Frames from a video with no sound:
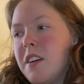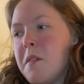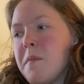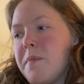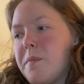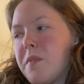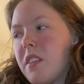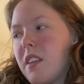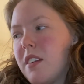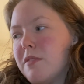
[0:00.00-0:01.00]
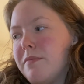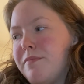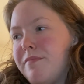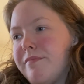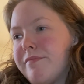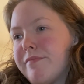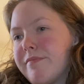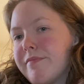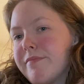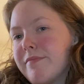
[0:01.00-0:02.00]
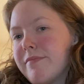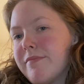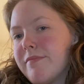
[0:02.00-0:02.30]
No one is speaking in this clip.